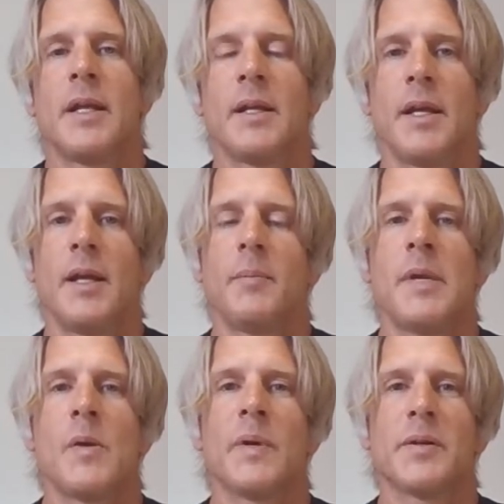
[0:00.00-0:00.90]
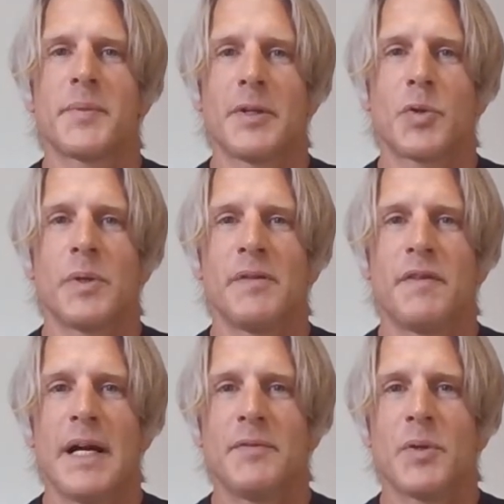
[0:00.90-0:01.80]
and it hit me when I was about
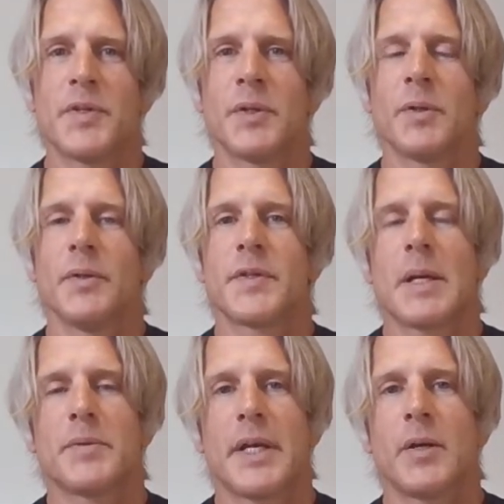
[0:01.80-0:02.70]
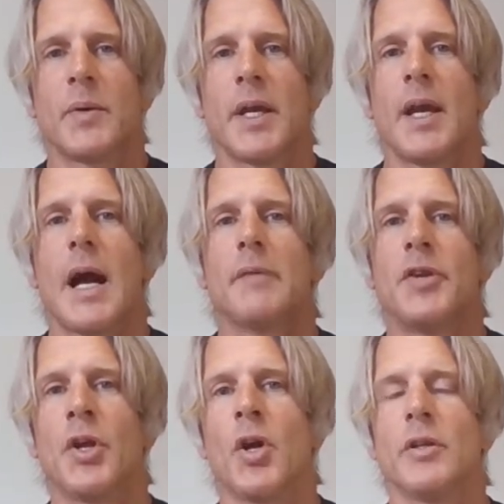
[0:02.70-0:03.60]
25 years old, is I was like, okay, I've
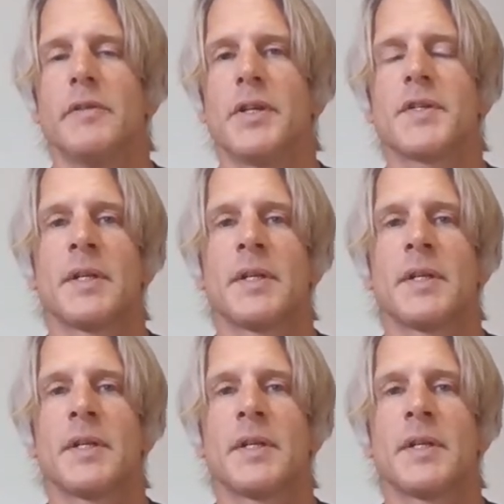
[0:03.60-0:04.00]
done all of this.